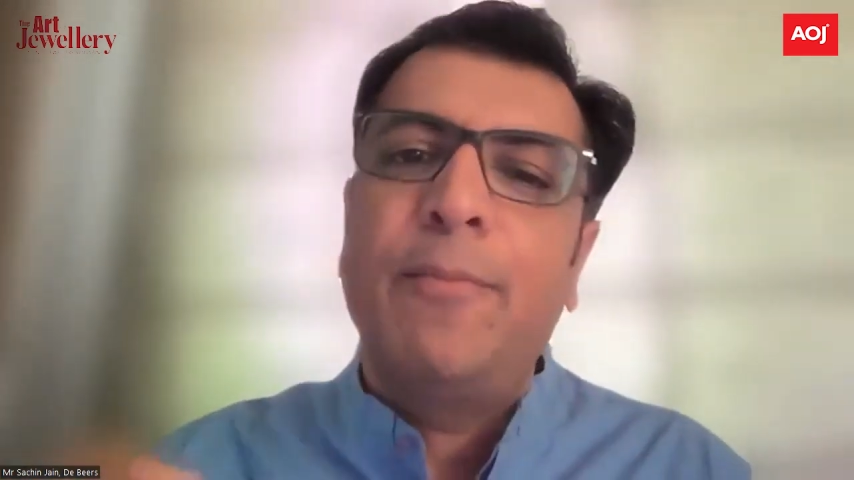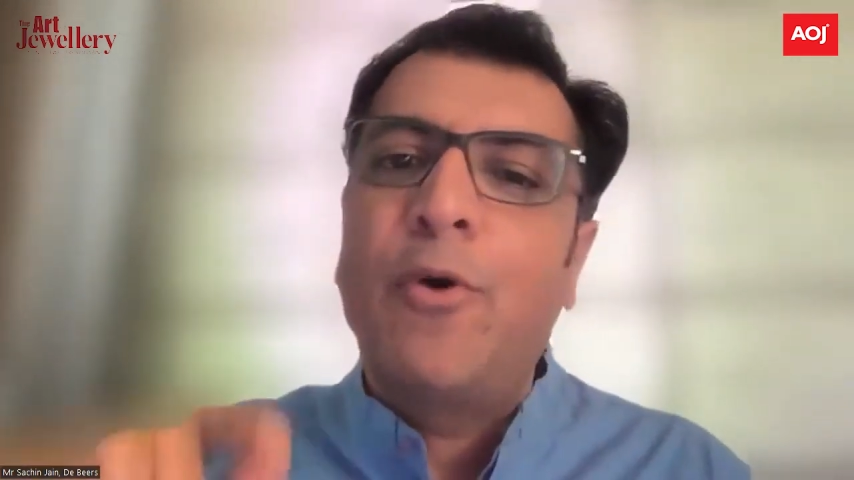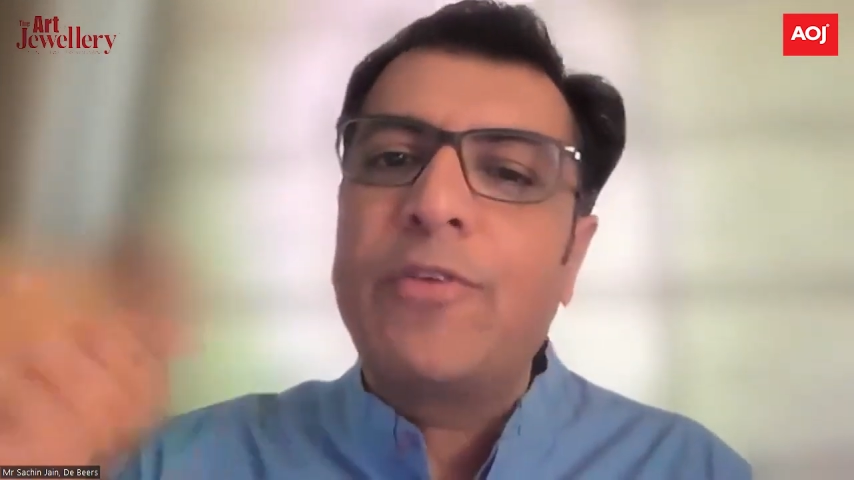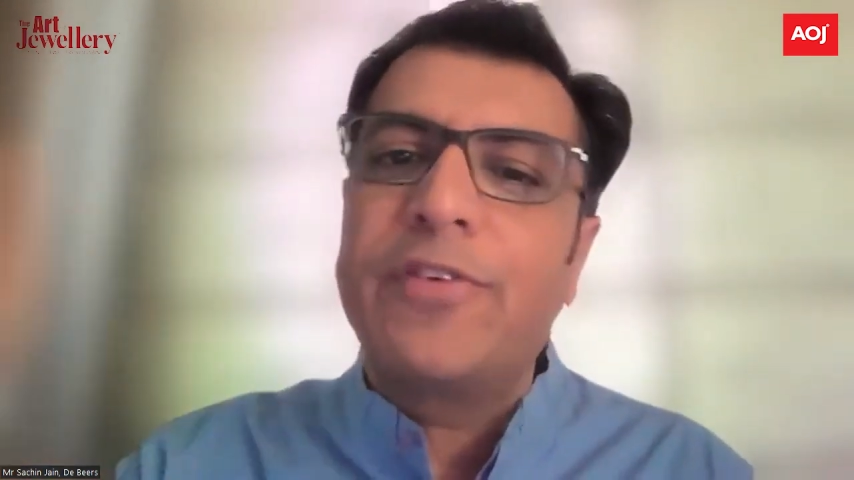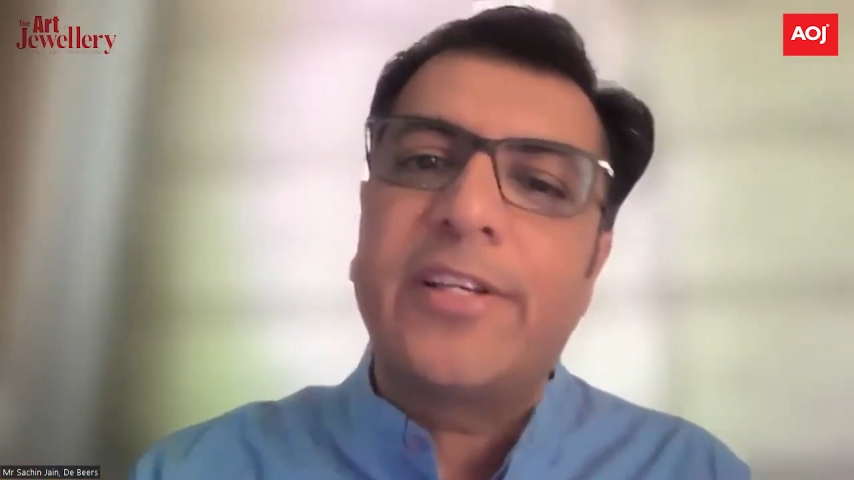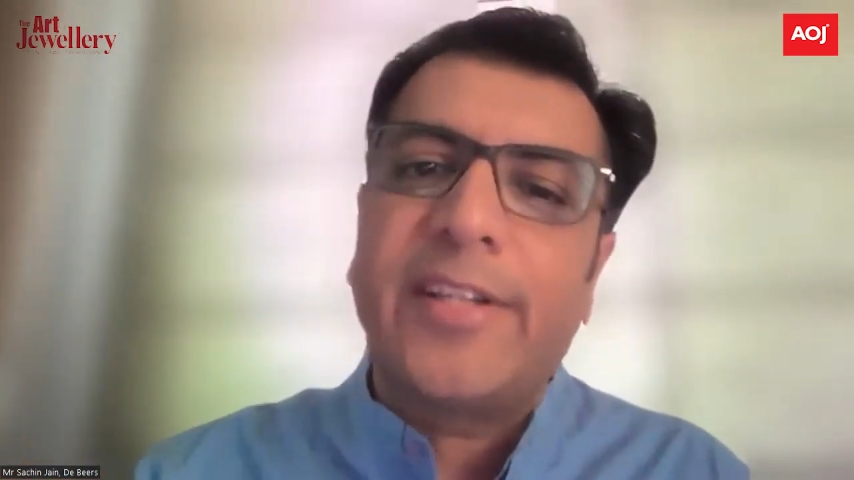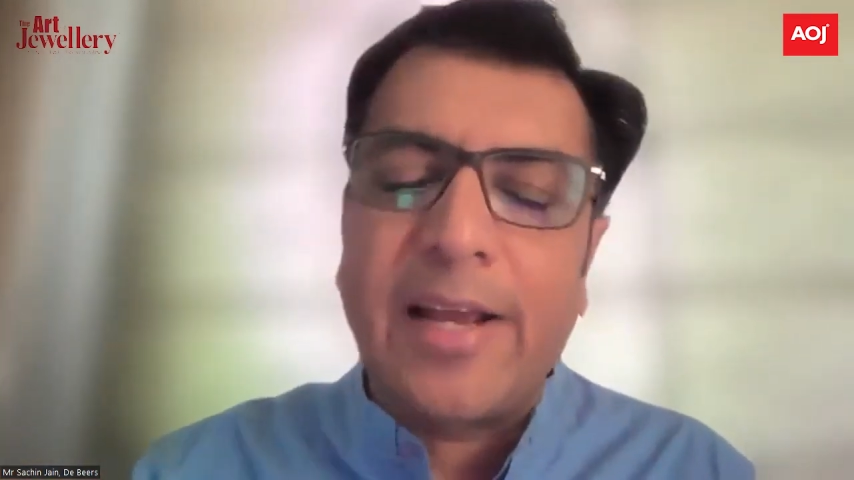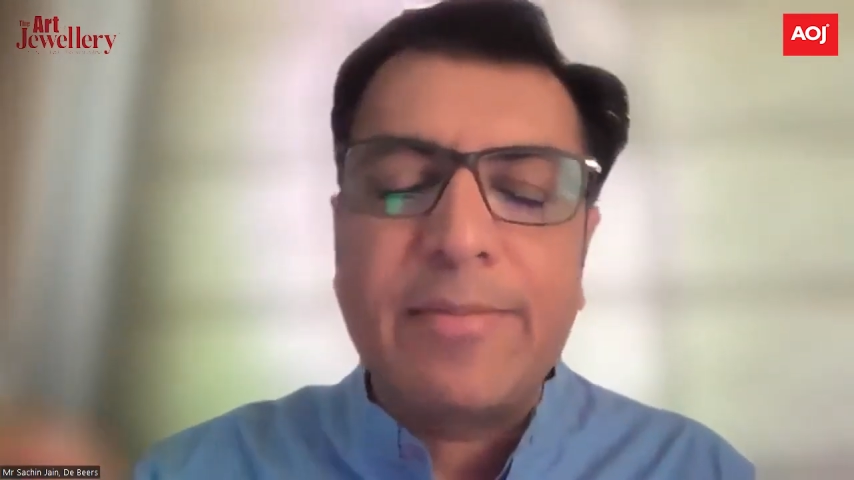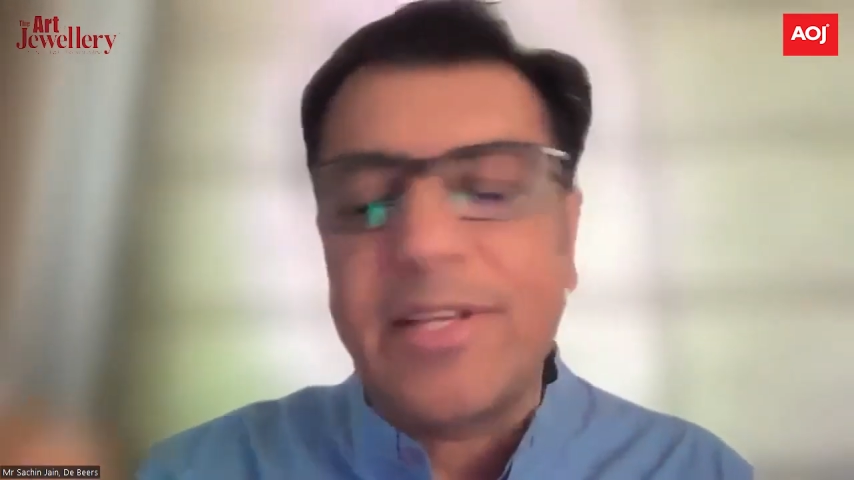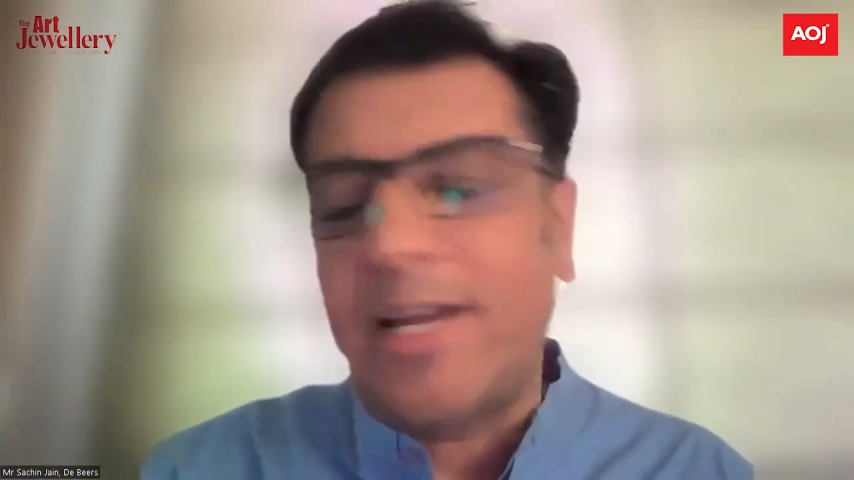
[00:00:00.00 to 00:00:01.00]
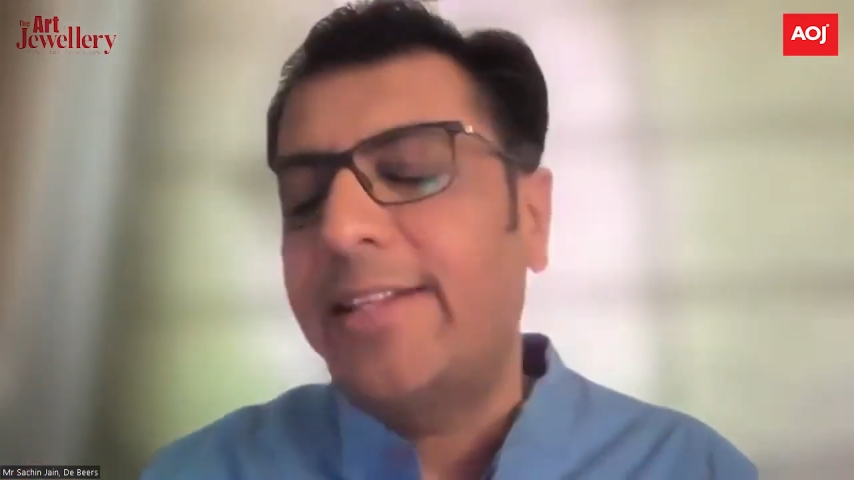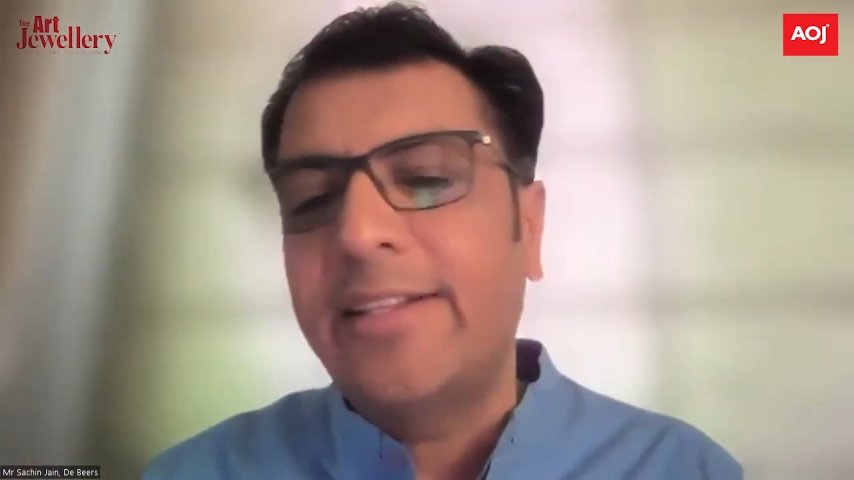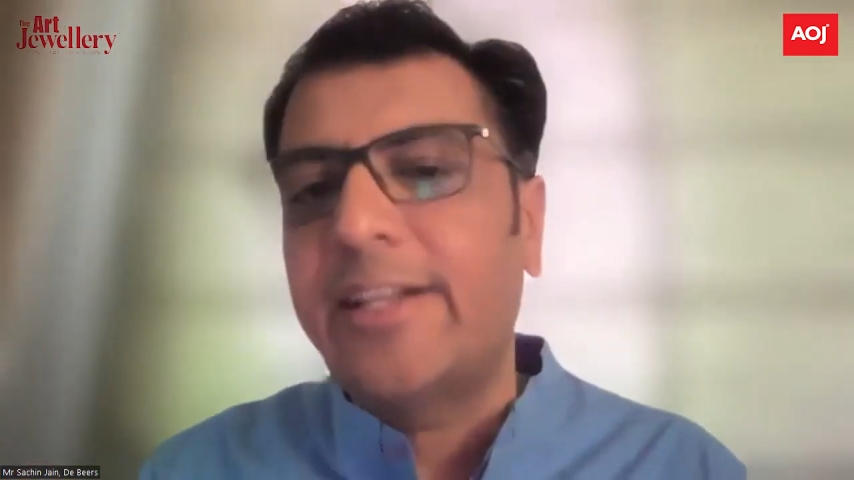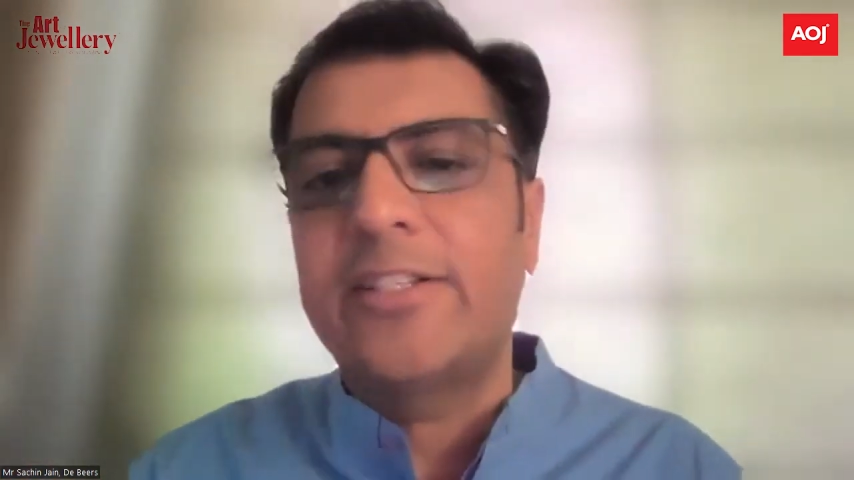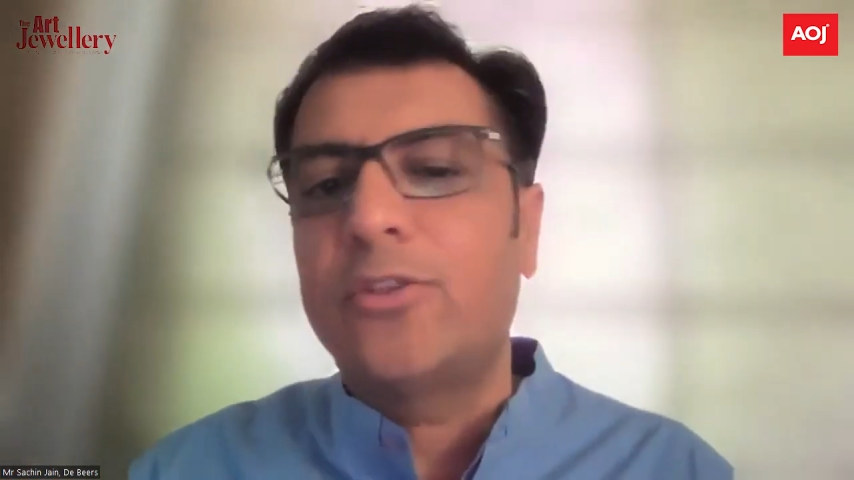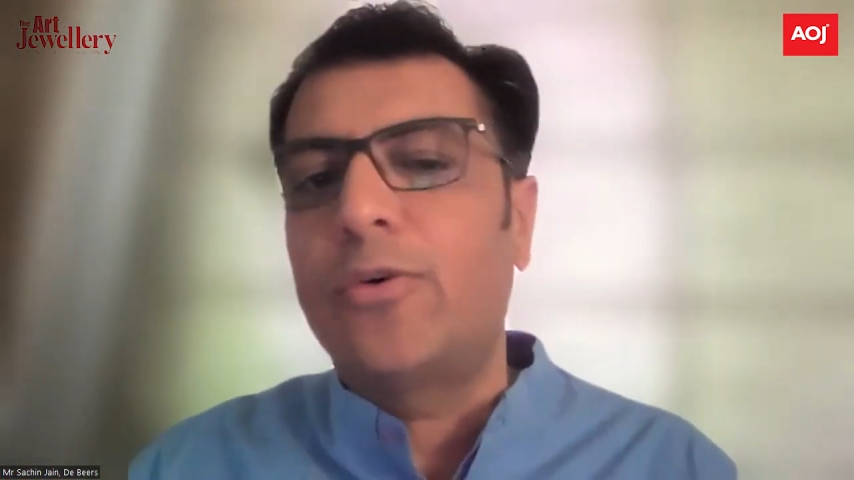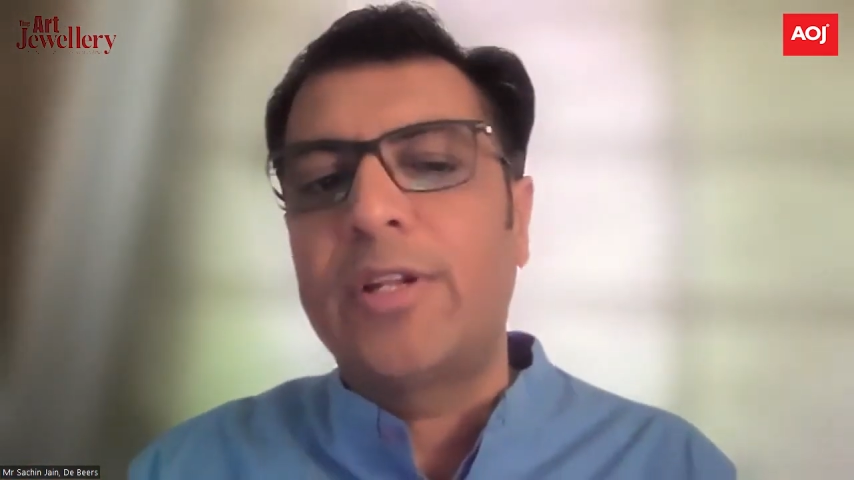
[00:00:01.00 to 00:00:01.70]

moving with the times, I think there is no